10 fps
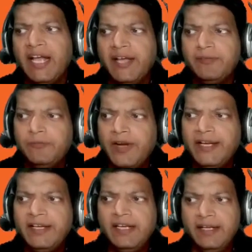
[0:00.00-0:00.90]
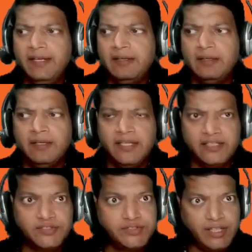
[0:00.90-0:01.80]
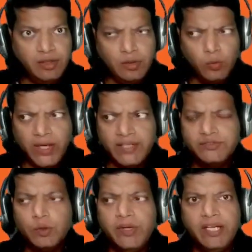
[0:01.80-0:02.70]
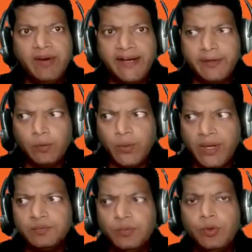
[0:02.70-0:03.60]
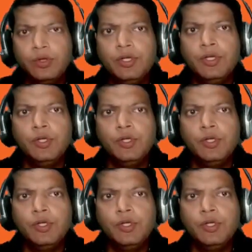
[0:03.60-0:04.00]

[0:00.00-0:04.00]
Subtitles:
And finally it is still not 1, so we'll divide it once more.